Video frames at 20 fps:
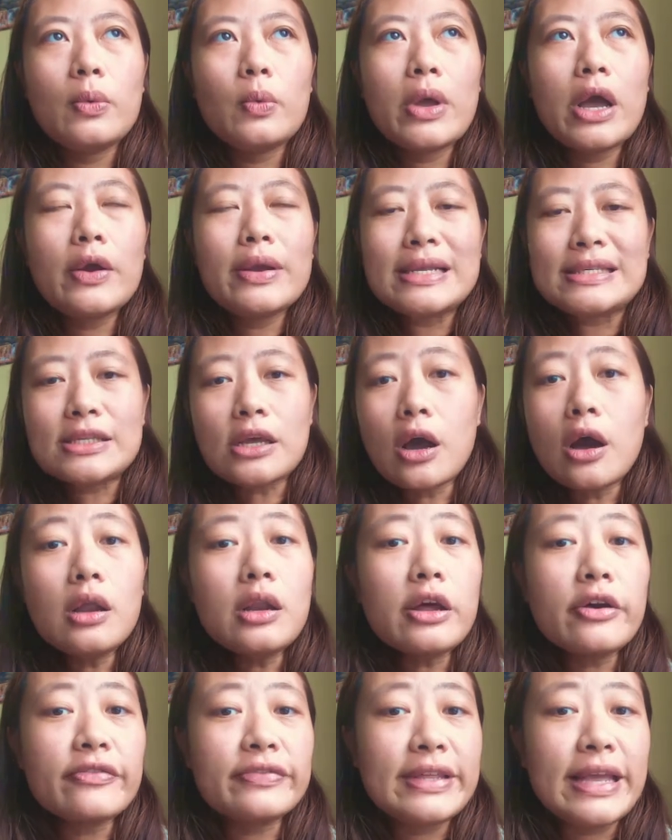well it's
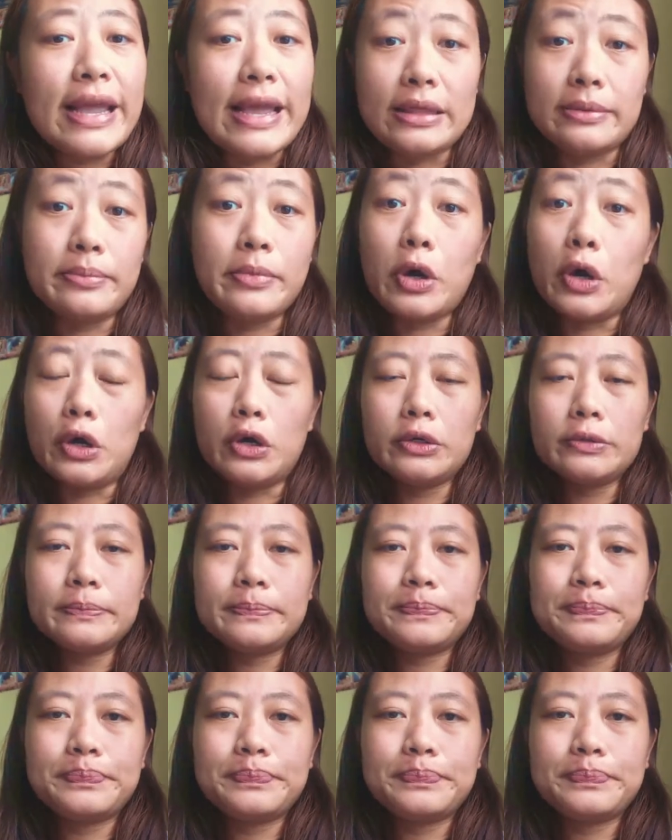all of that and more